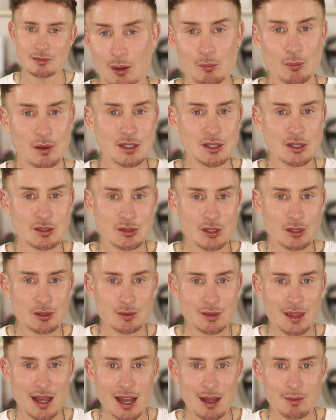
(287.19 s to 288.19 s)
And when you do
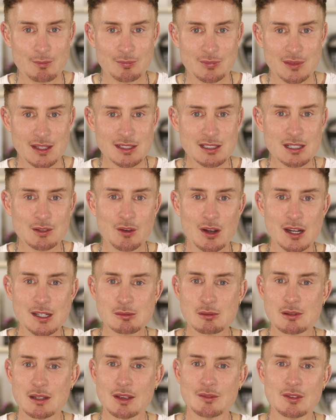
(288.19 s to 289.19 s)
that, this
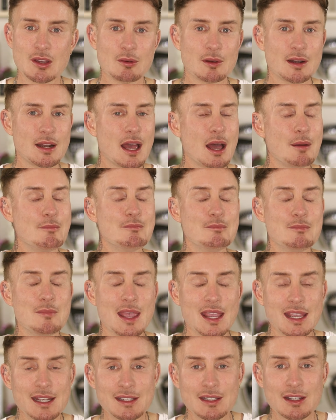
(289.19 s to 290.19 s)
device will give you an
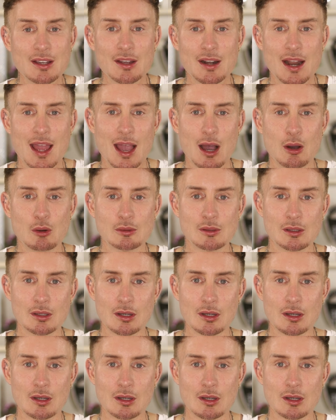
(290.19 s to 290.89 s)
immediate held